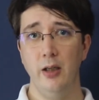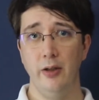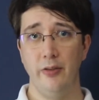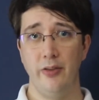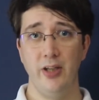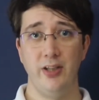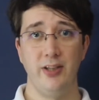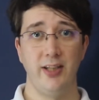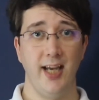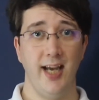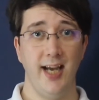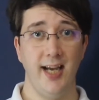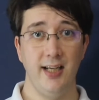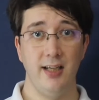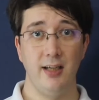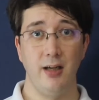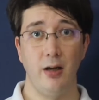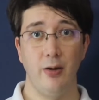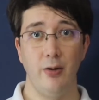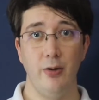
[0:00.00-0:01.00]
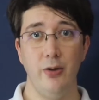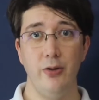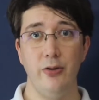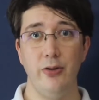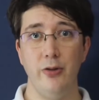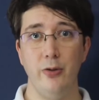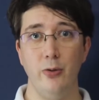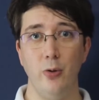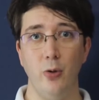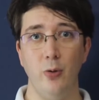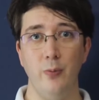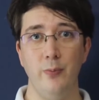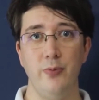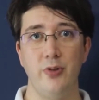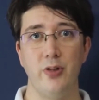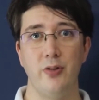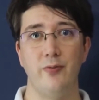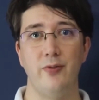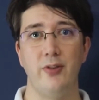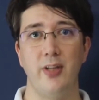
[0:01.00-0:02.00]
This can include the
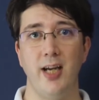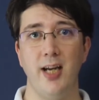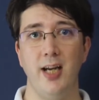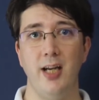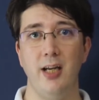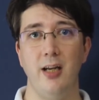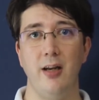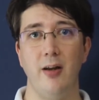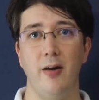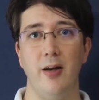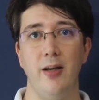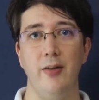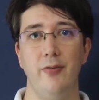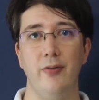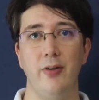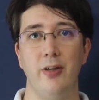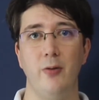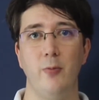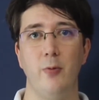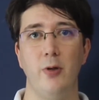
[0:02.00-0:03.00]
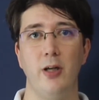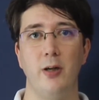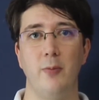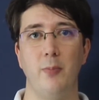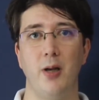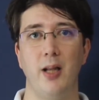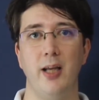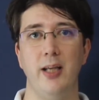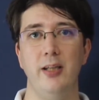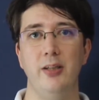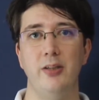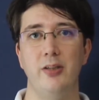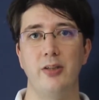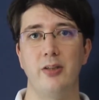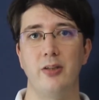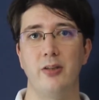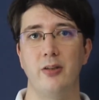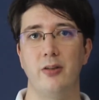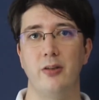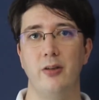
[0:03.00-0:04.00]
norms of daily life in a
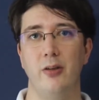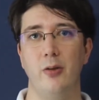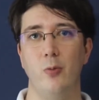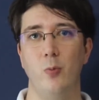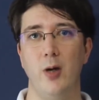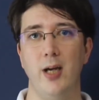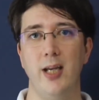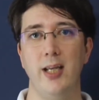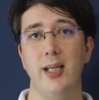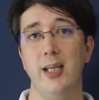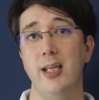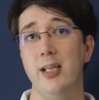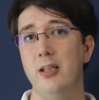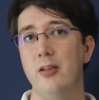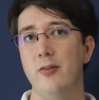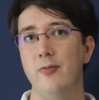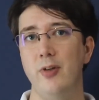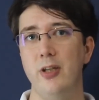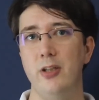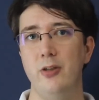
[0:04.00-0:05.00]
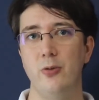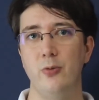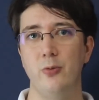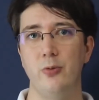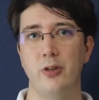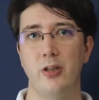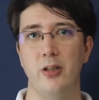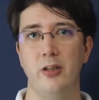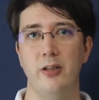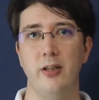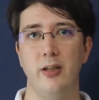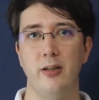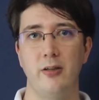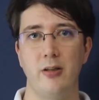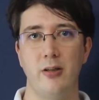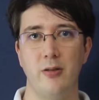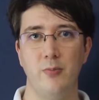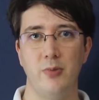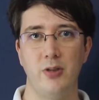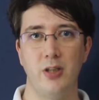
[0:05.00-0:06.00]
workplace, the way individuals
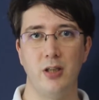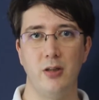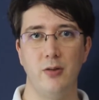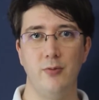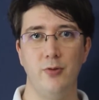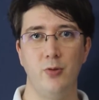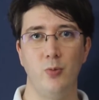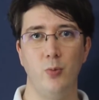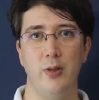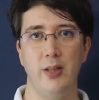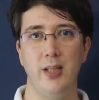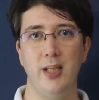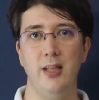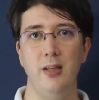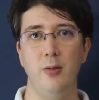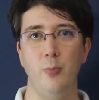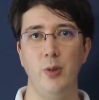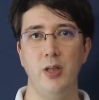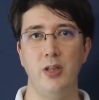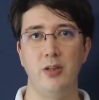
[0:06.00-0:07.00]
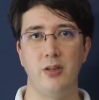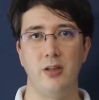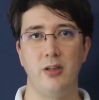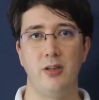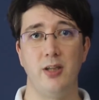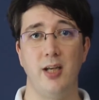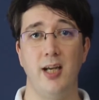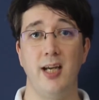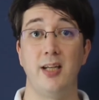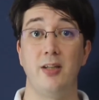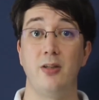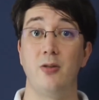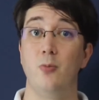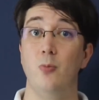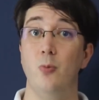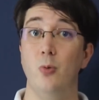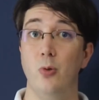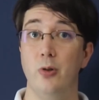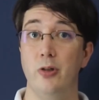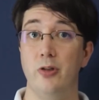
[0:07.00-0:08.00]
conduct themselves within the business and
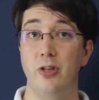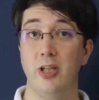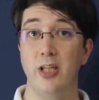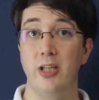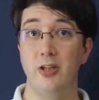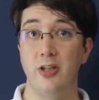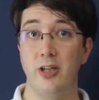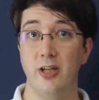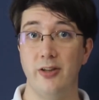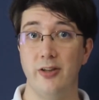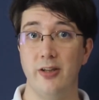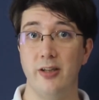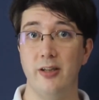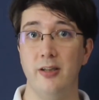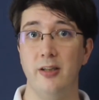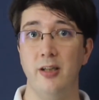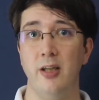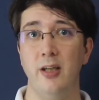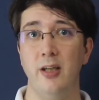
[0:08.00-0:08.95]
towards each other,